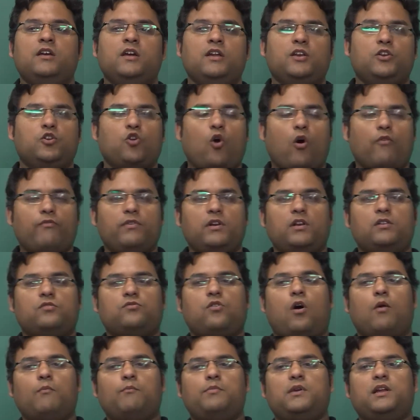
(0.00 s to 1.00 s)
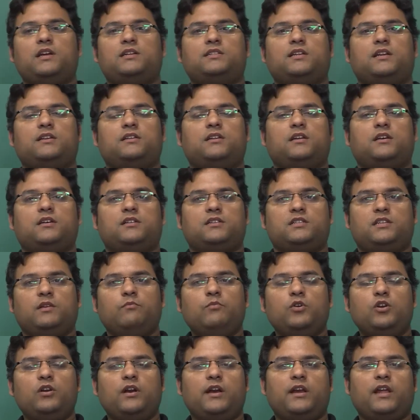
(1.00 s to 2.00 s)
novel, complex and
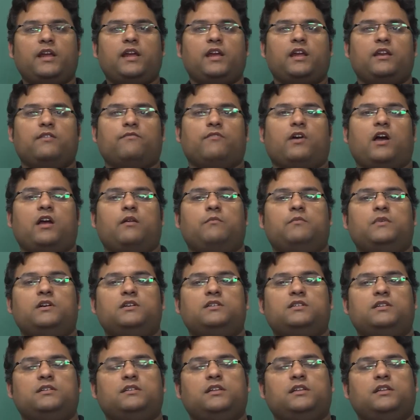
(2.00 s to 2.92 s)
stimulating environments.